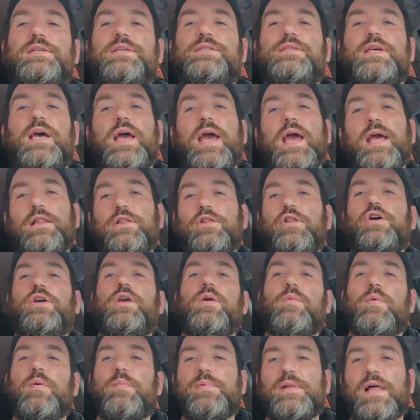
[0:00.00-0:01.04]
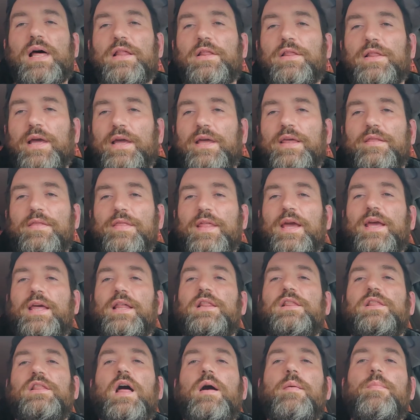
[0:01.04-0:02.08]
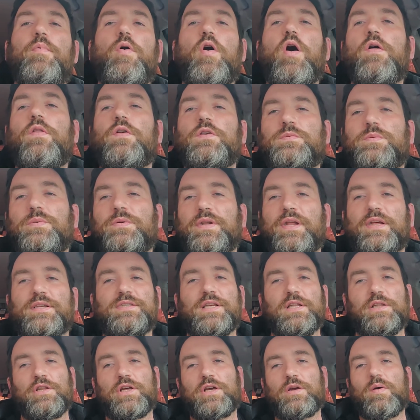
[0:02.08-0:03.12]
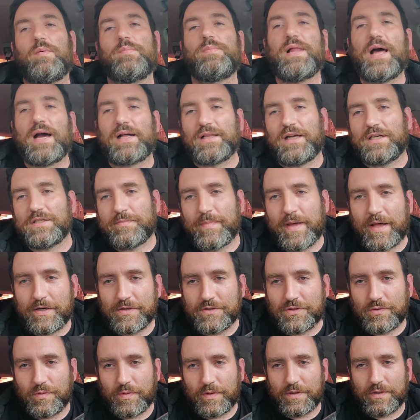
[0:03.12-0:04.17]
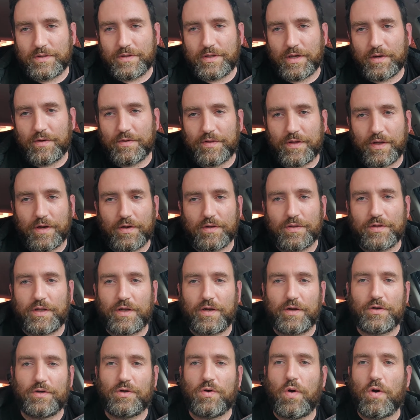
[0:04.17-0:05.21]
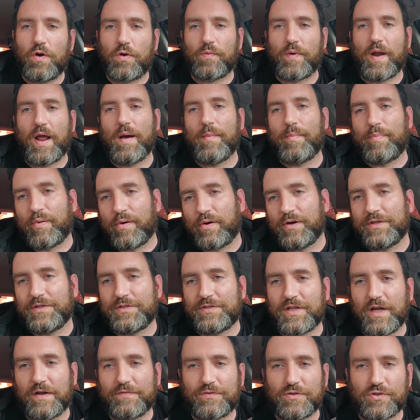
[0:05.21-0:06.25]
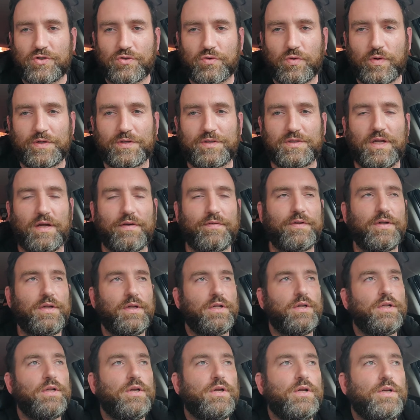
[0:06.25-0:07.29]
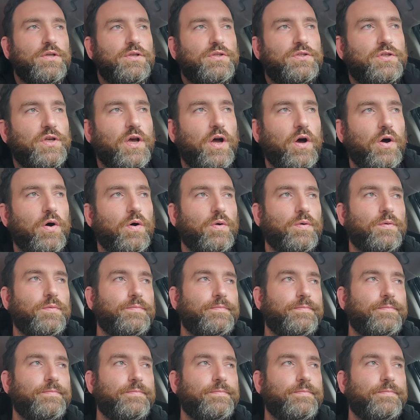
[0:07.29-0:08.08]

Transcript: say, "Hey, look at what they can lump all those people together and say, look at what Black Lives Matter is doing. They're going around burning stuff, destroying stuff." So